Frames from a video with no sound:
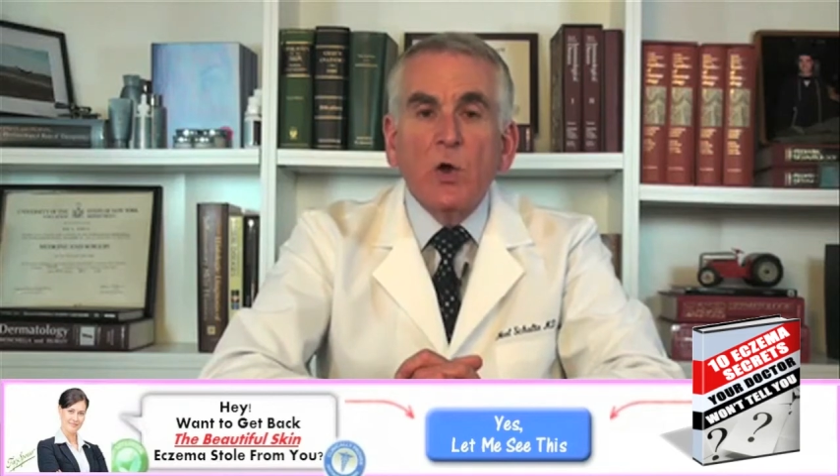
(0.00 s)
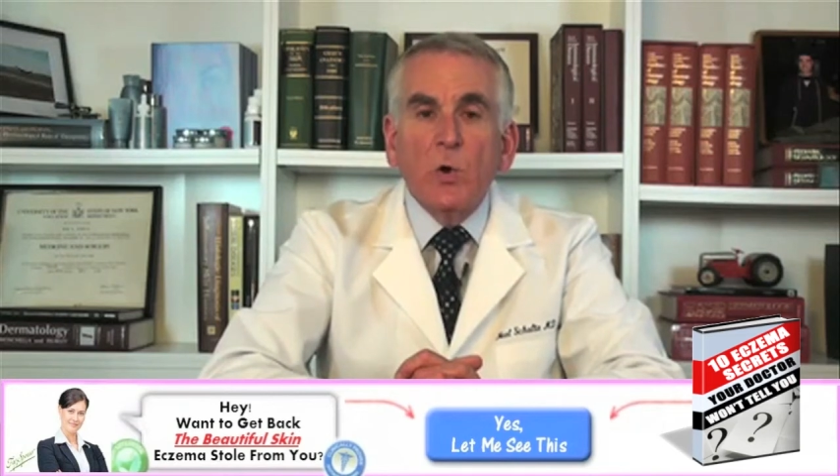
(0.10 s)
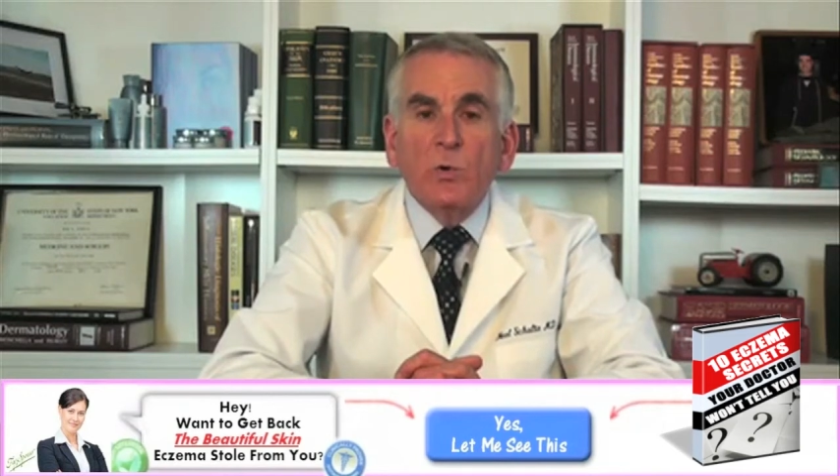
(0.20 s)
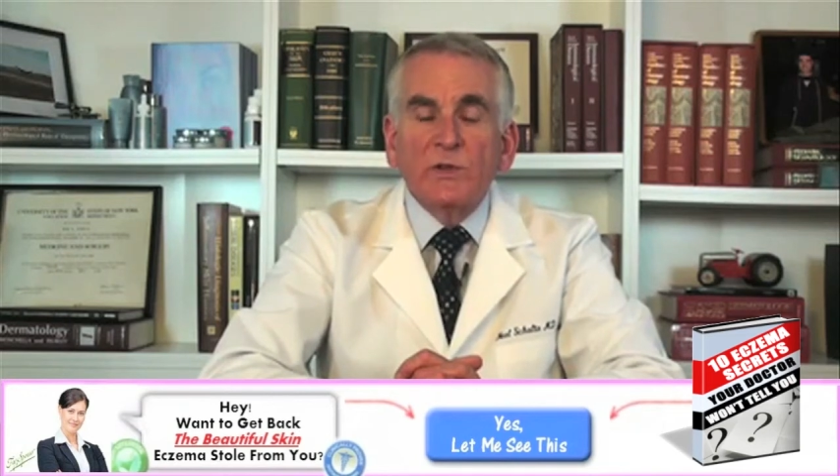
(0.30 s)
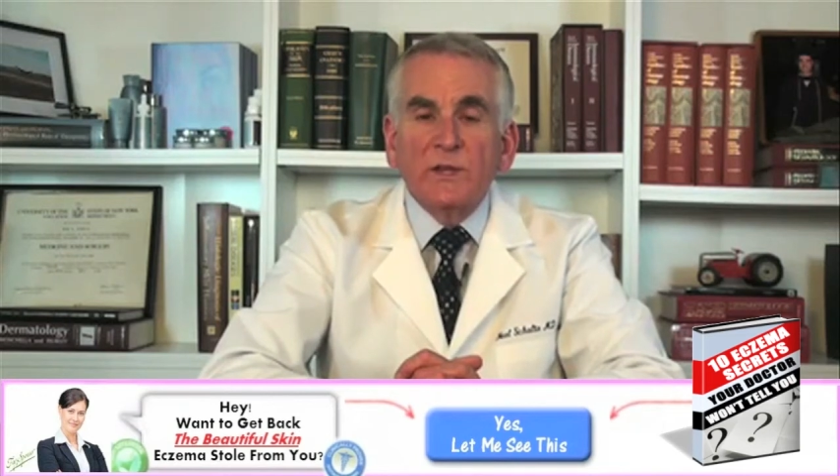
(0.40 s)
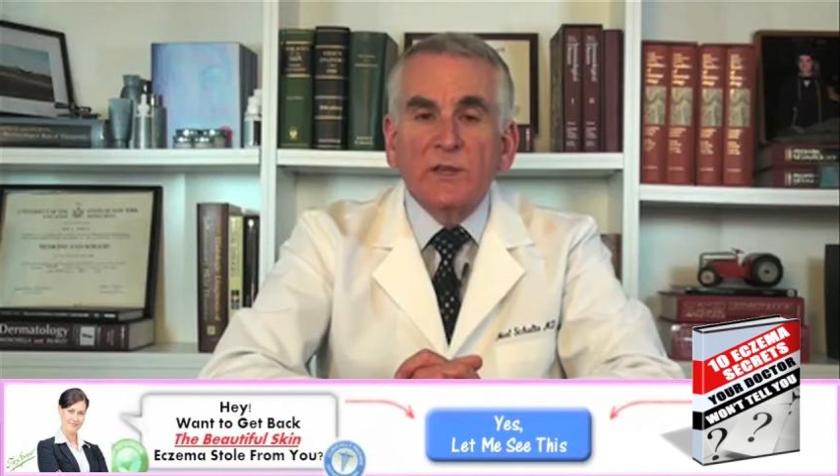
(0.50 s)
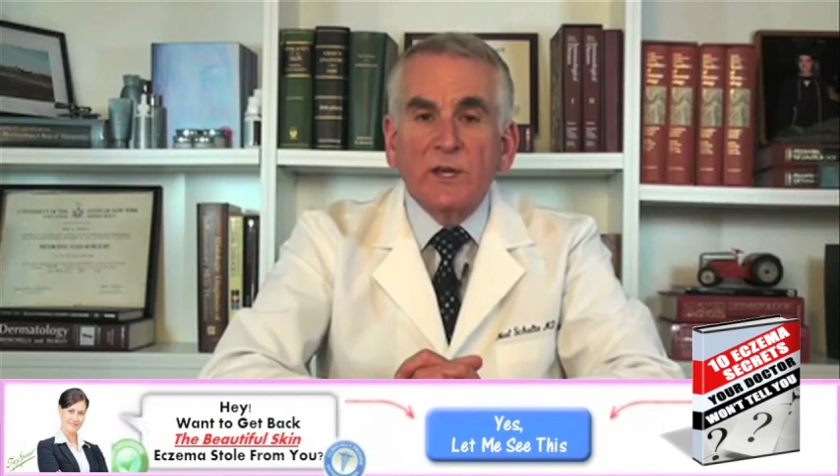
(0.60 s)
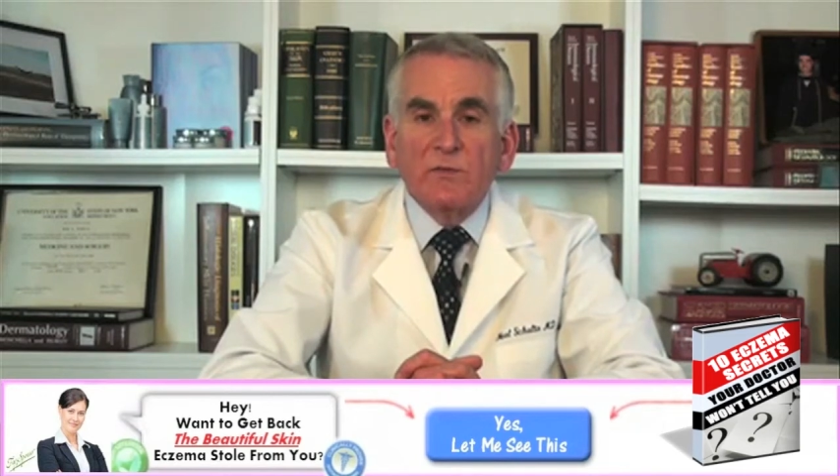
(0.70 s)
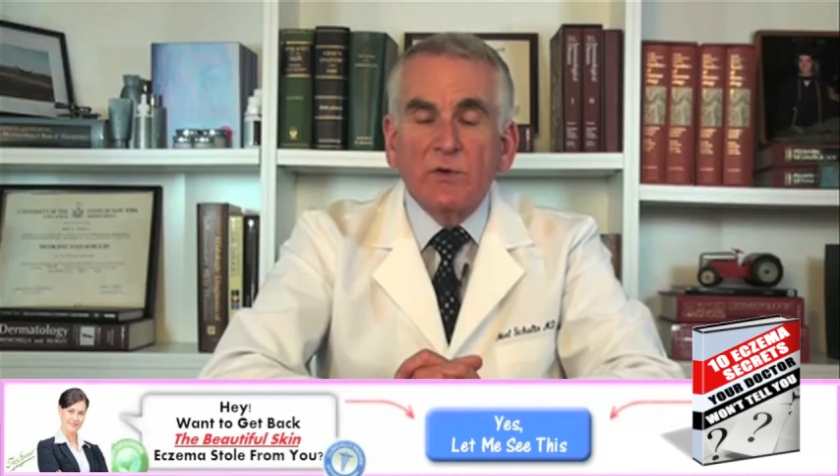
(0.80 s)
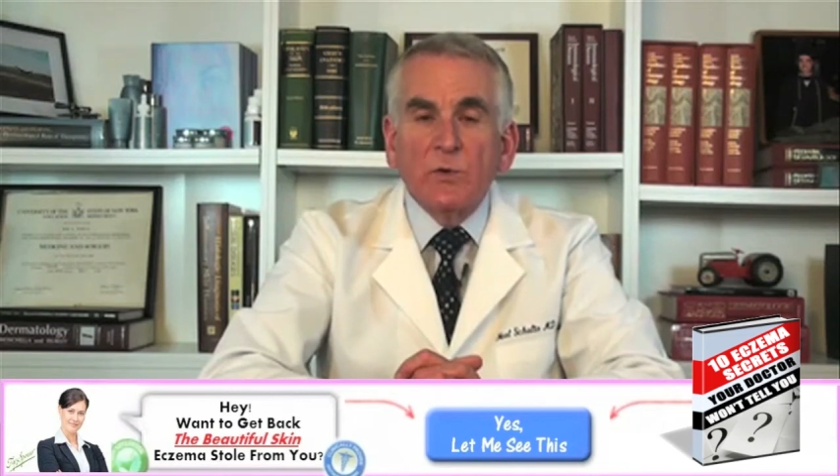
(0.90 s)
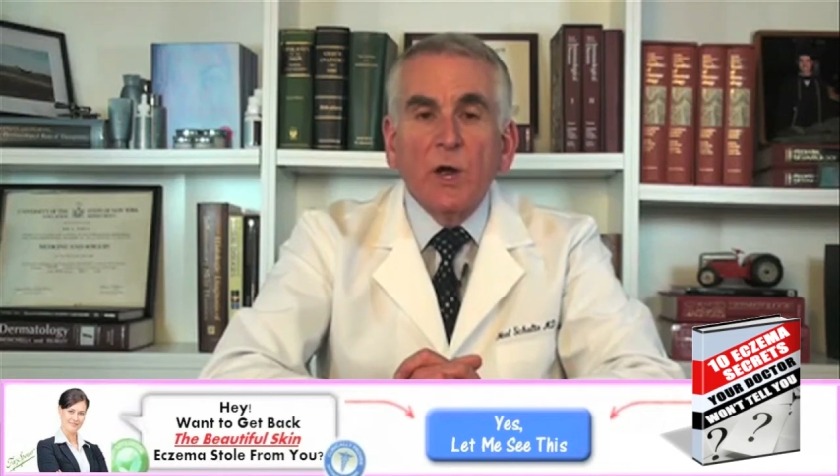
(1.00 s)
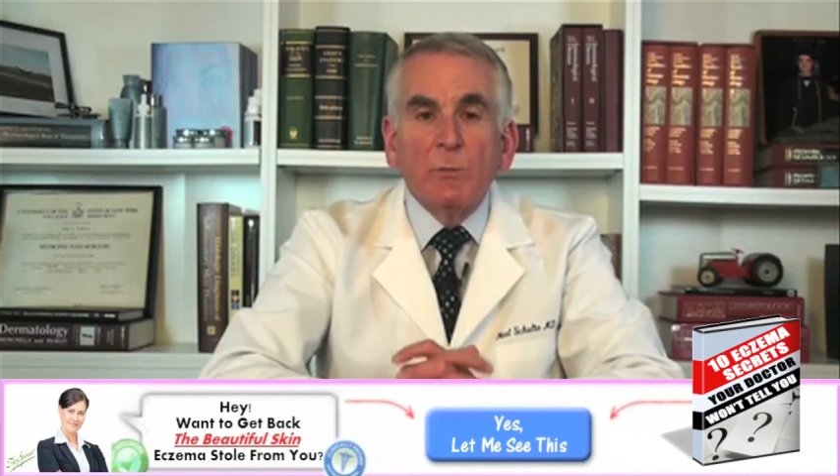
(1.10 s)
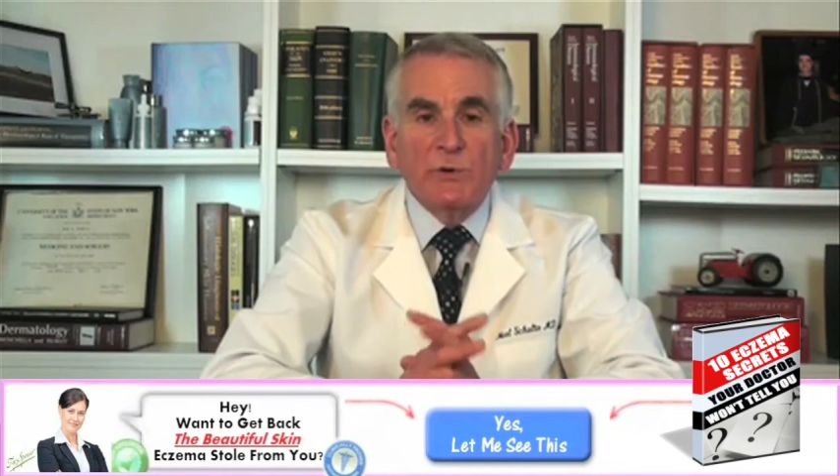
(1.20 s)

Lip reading: who will either give you